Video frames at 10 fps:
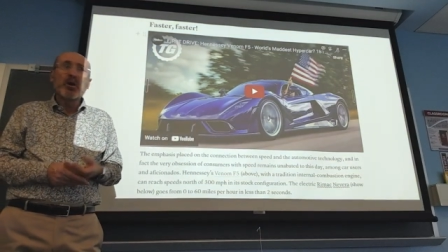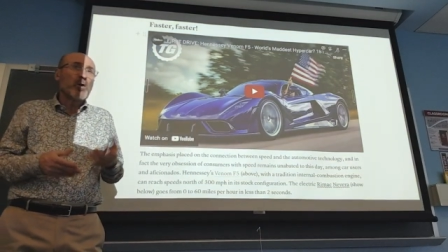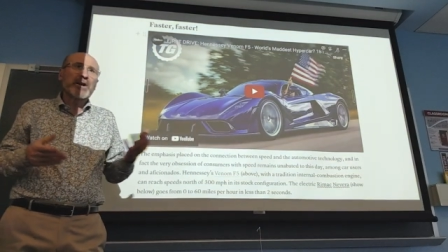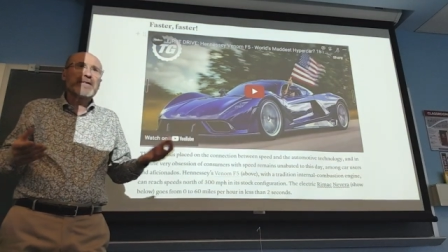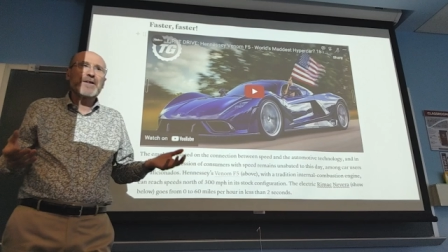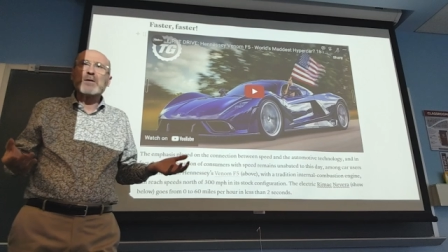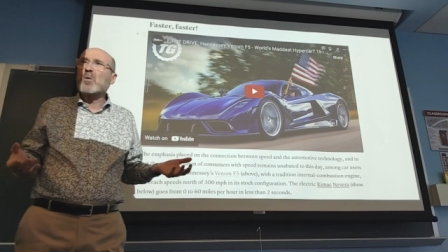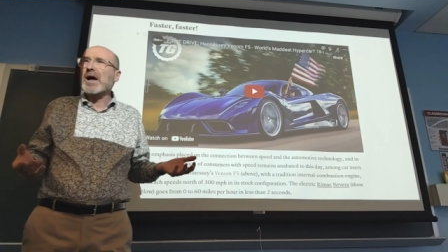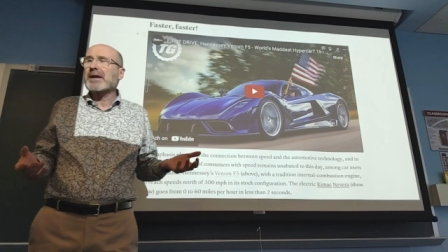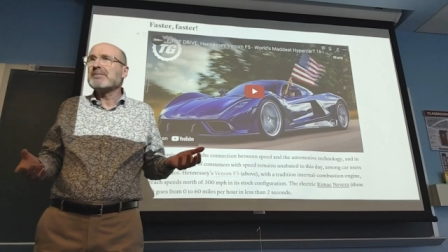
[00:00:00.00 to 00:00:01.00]
or even
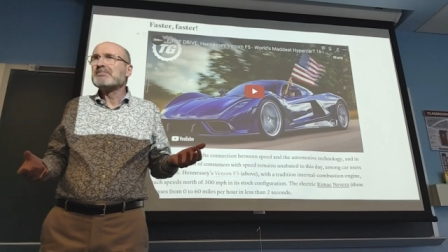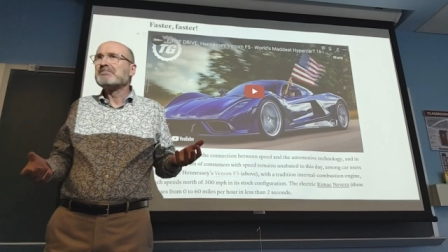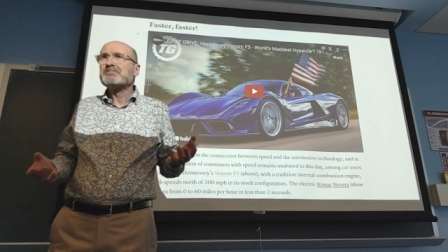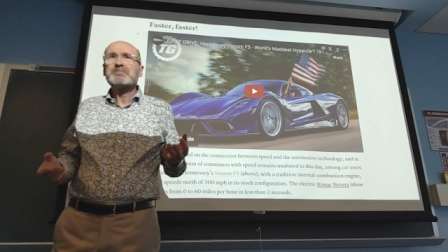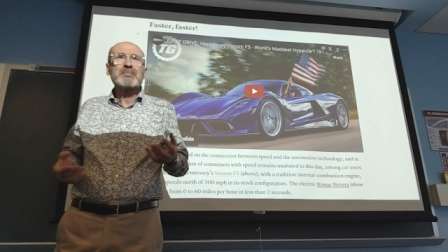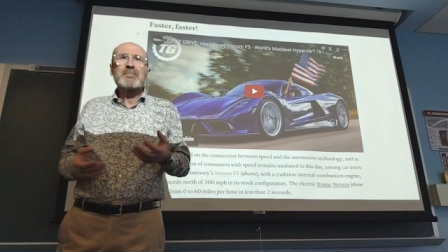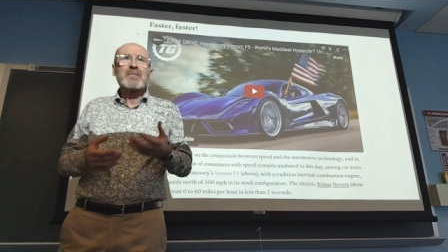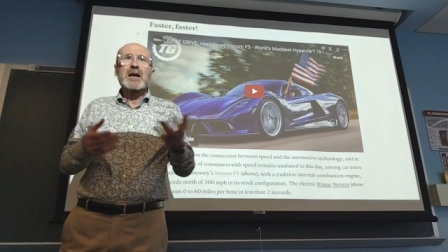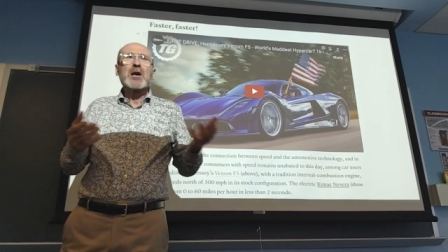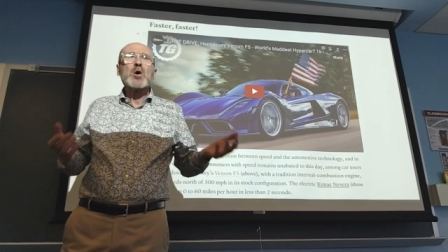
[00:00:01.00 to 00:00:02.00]
when
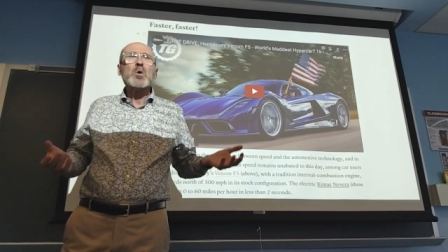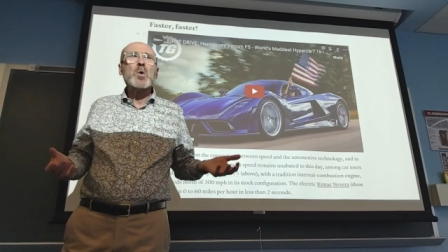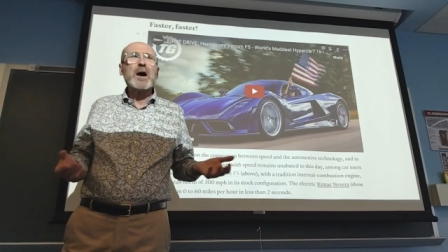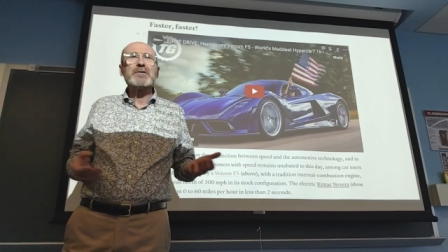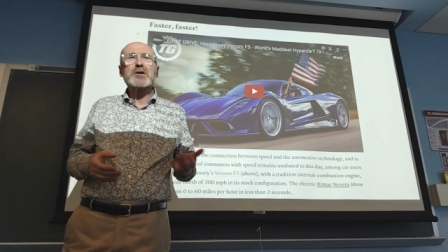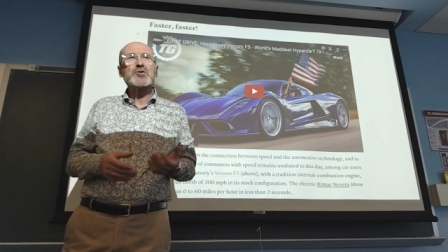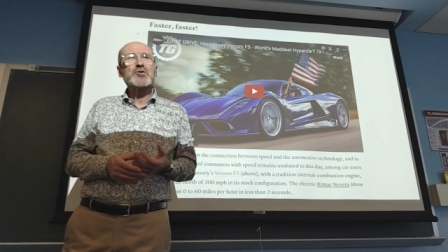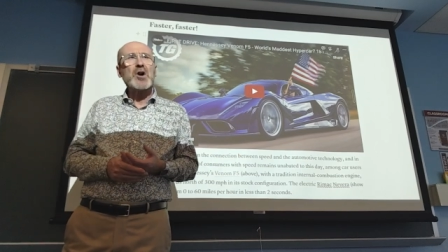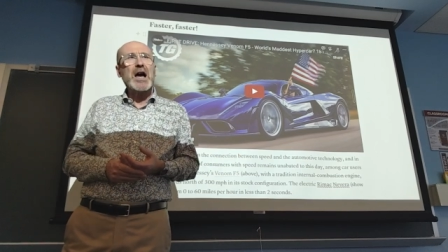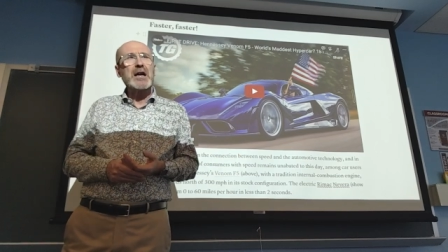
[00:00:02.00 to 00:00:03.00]
whoever
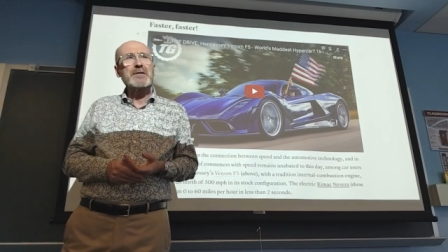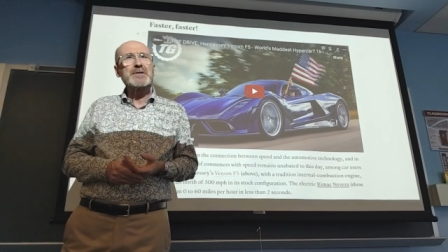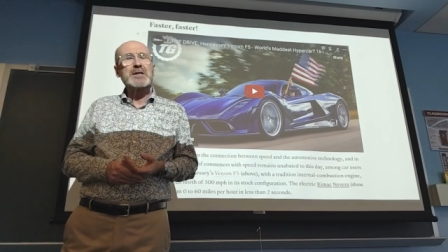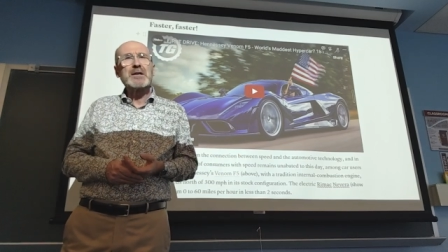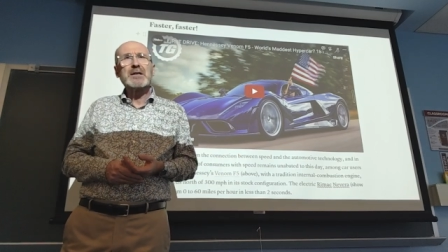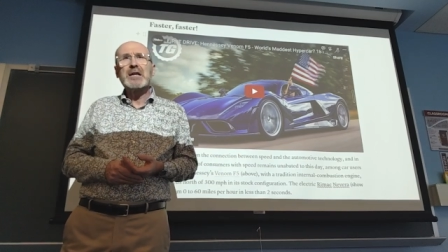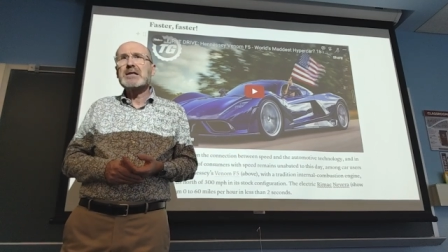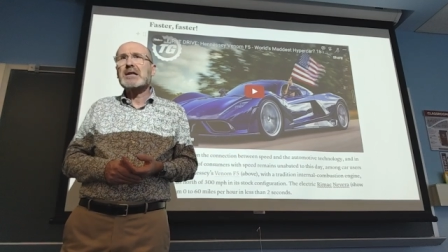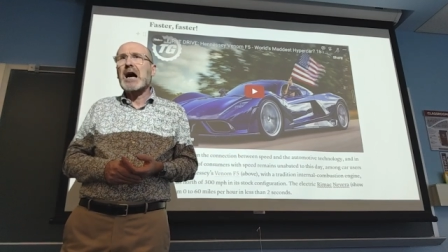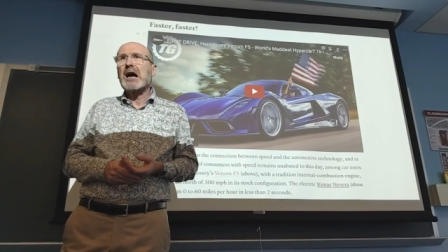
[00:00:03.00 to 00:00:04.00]
drives these
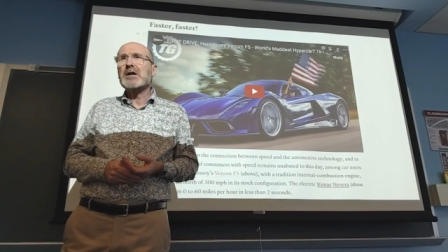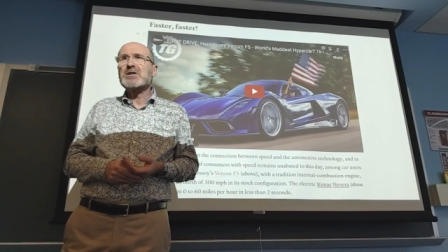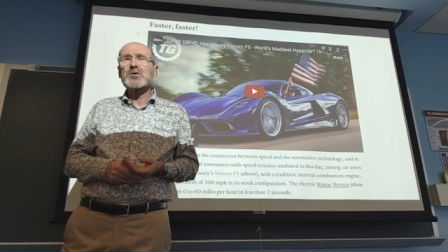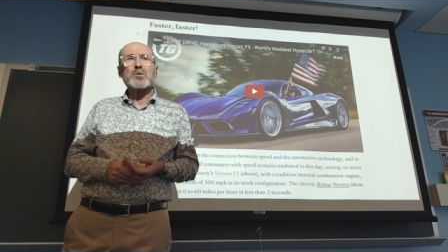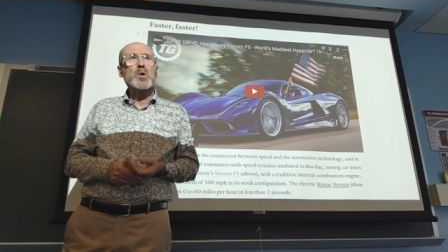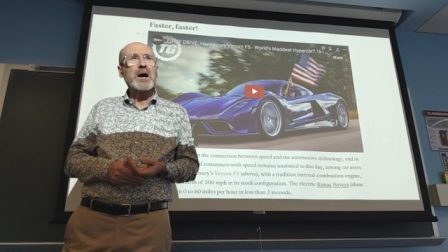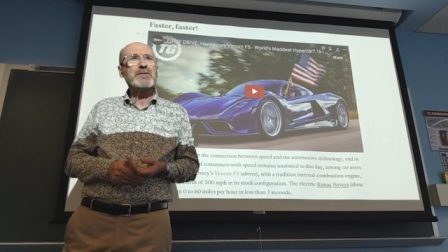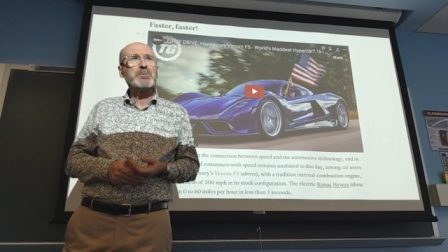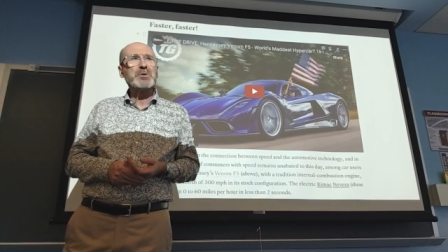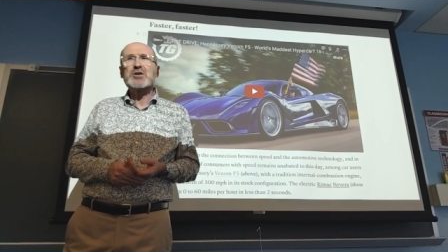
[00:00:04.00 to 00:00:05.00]
cars or
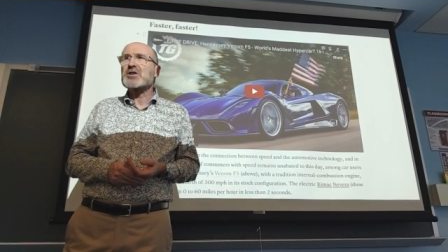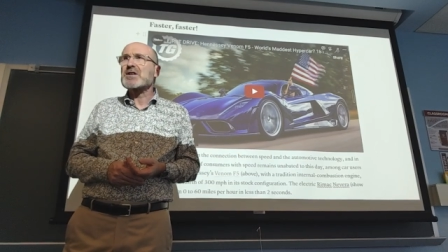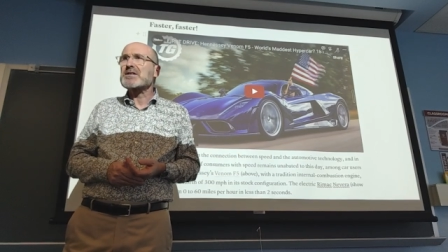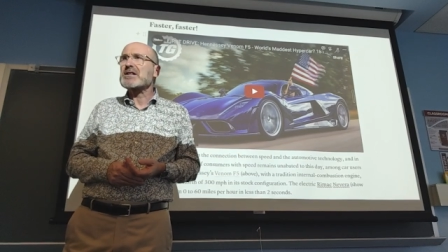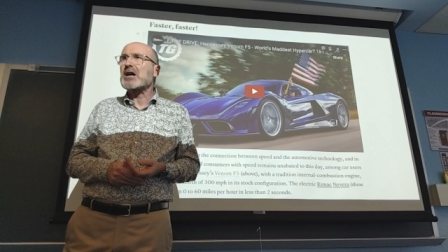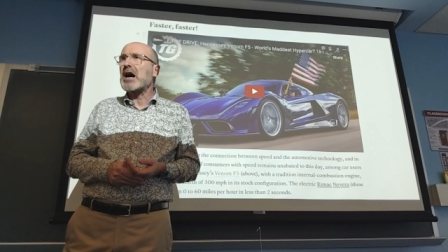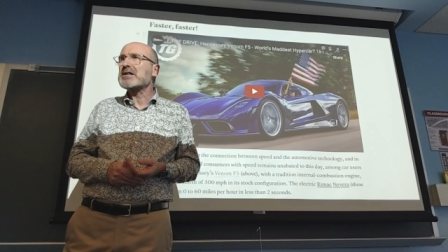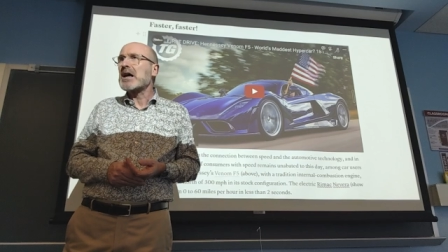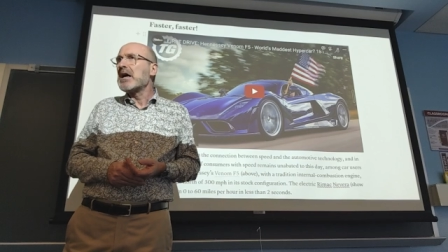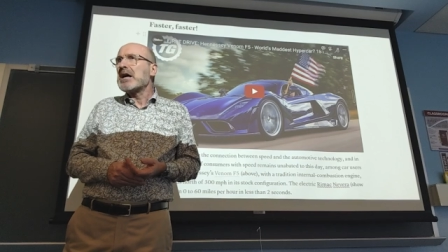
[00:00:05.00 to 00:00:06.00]
whoever purchases these cars
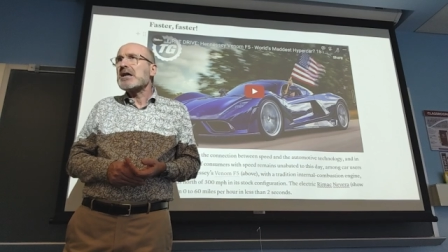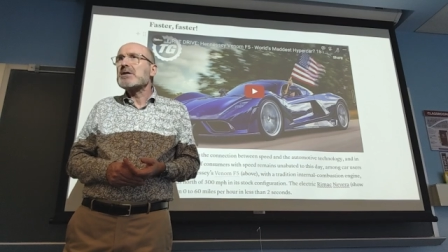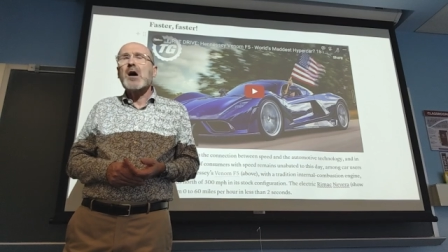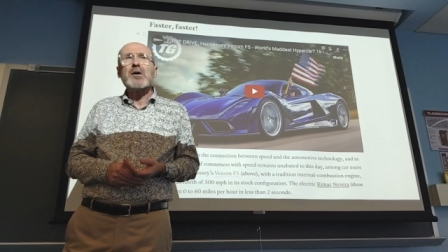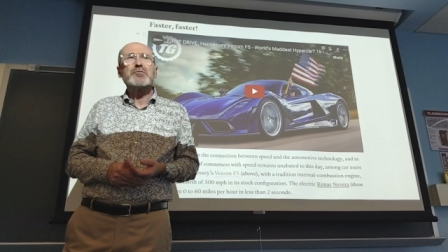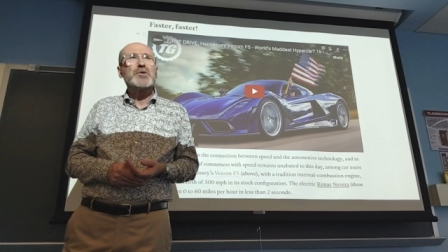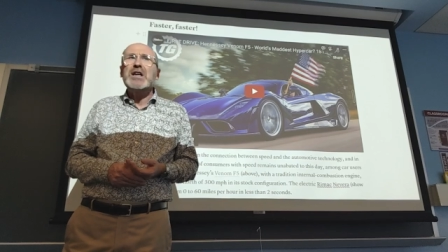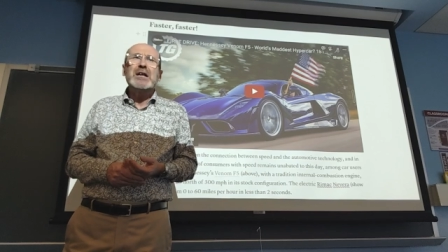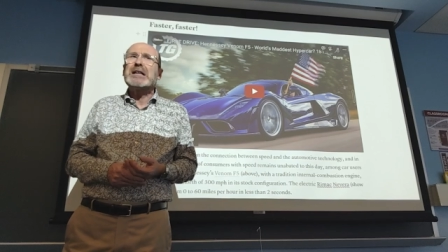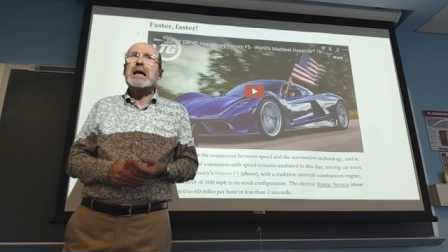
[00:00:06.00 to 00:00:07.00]
is not
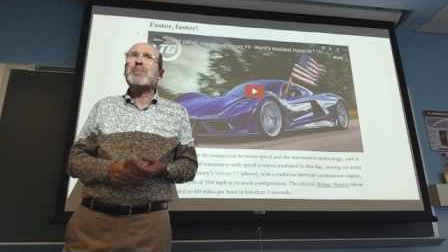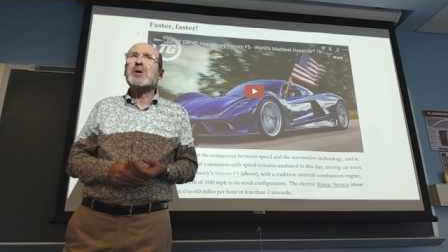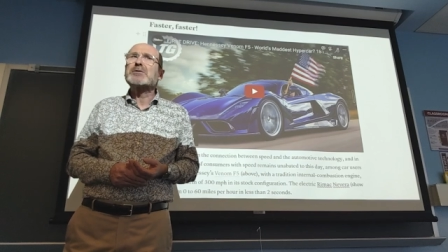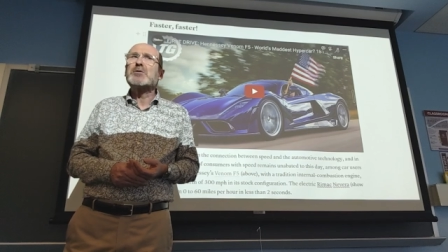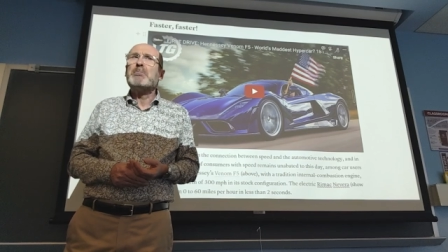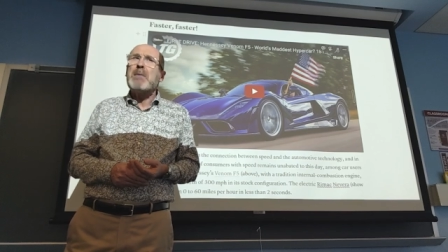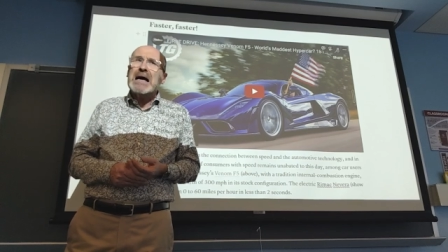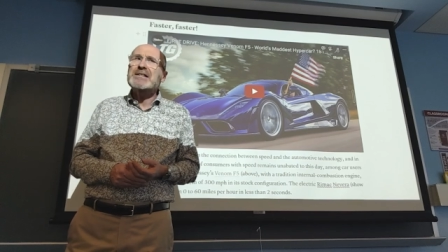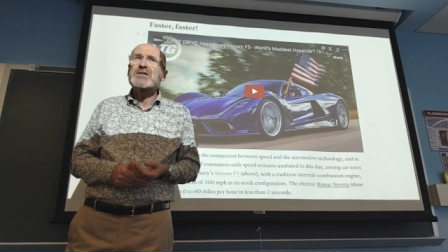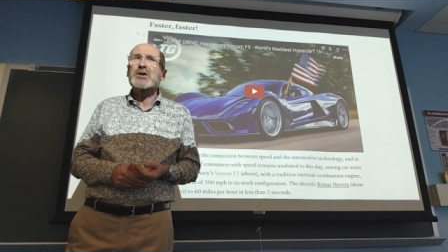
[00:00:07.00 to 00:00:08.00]
really able to
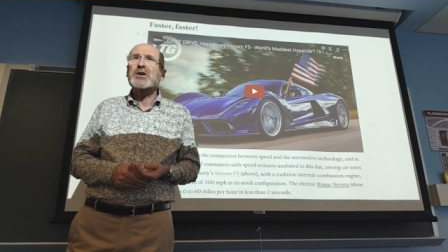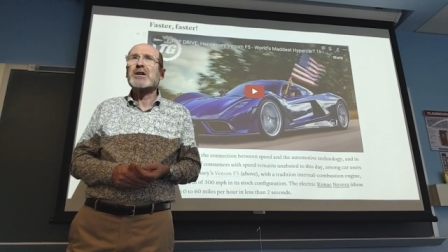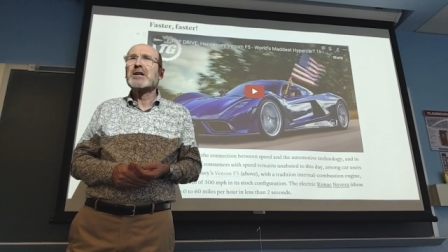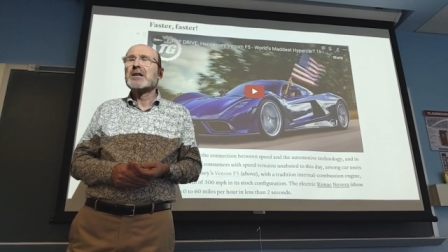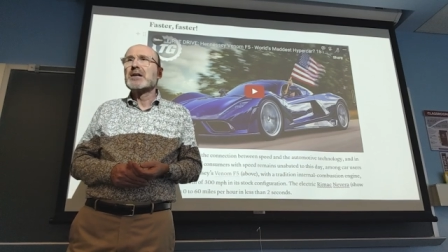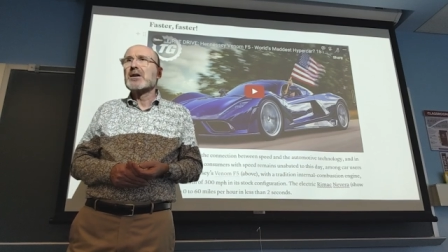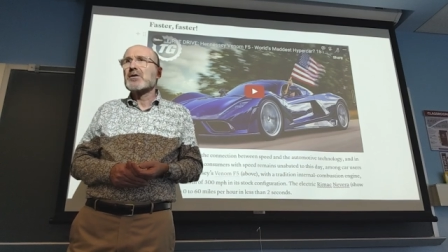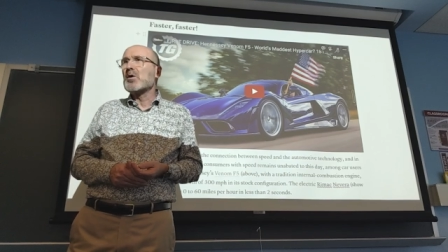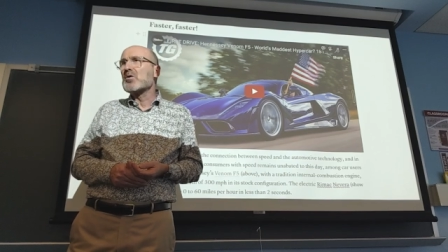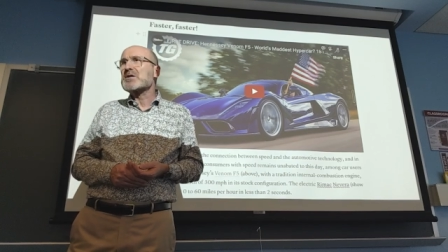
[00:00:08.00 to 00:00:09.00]
master
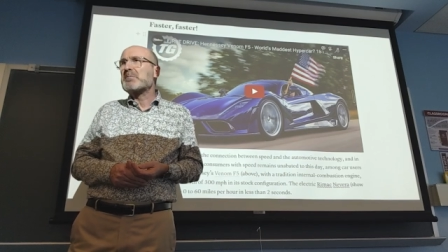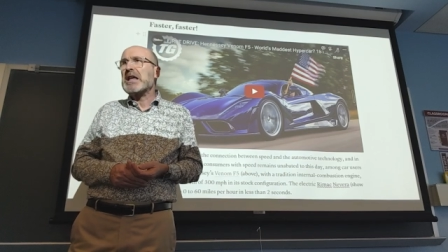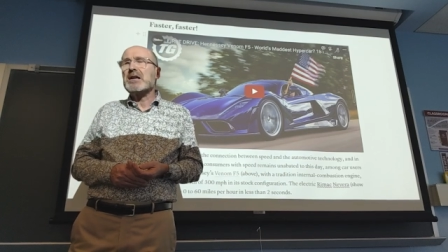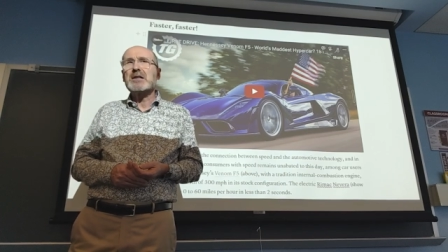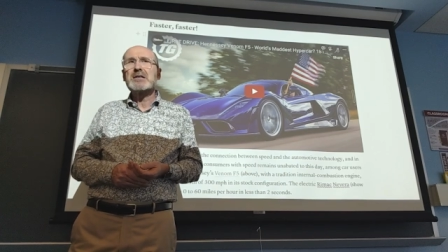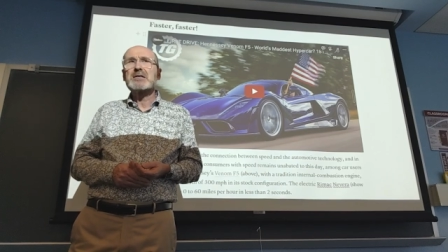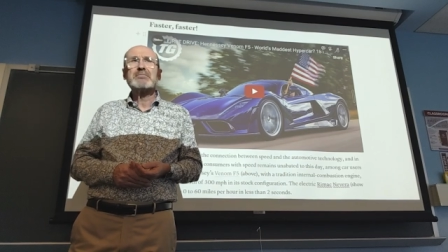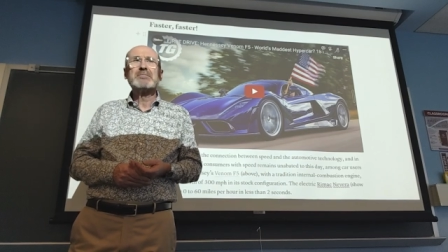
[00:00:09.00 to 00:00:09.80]
those speeds